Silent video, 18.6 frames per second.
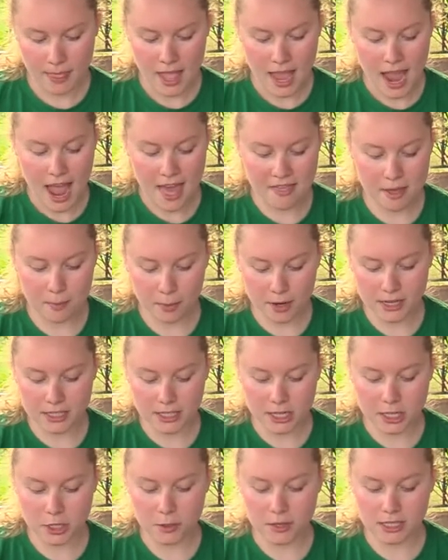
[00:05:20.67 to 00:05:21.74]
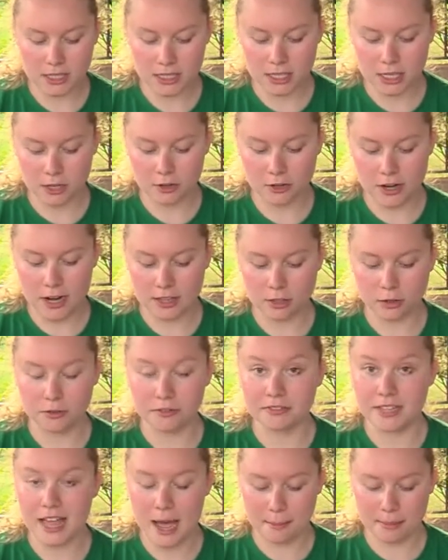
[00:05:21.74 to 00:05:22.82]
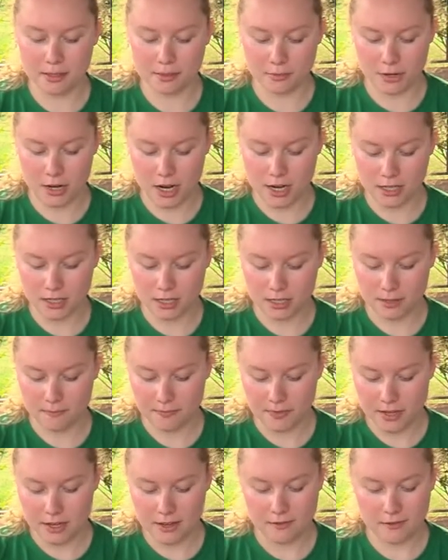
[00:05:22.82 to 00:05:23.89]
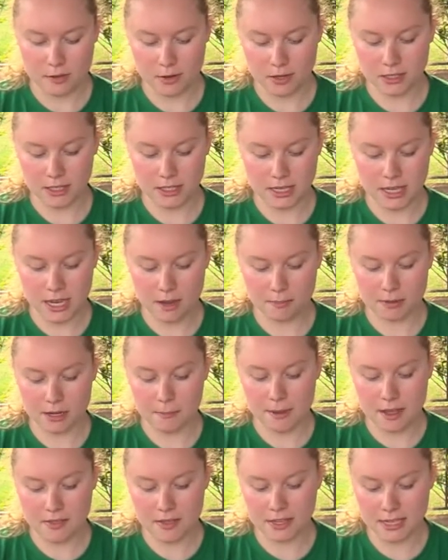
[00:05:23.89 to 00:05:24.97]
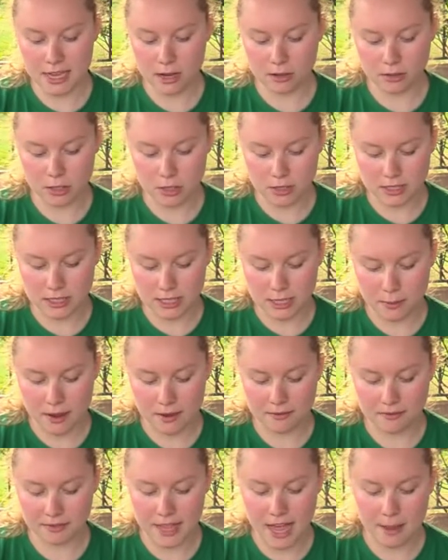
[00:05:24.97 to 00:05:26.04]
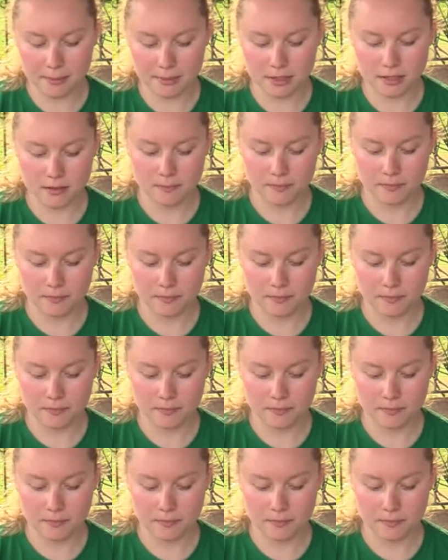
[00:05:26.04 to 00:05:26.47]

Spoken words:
And then what it's going to do is it's going to create little flaps for us. You can see, I'm going to bend these out so you can see we have flaps.